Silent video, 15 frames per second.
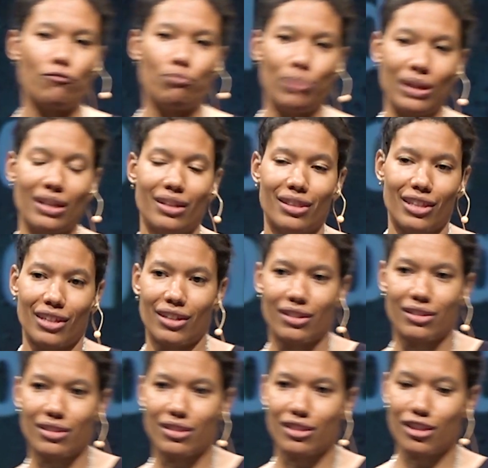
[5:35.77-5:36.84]
be the
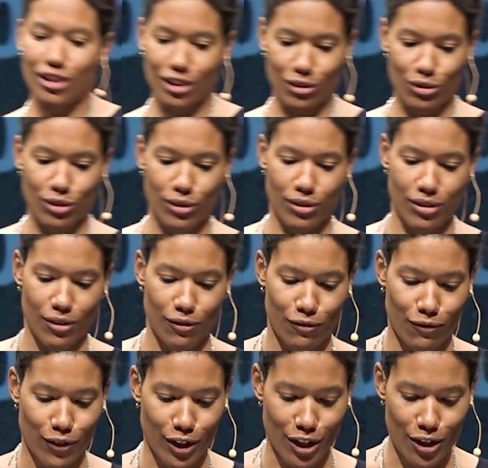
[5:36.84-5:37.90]
excuse
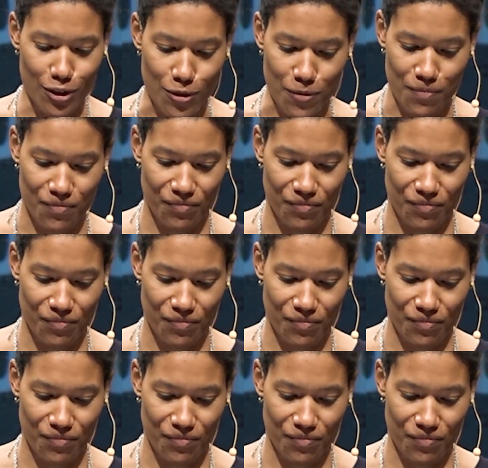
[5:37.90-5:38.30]
for you.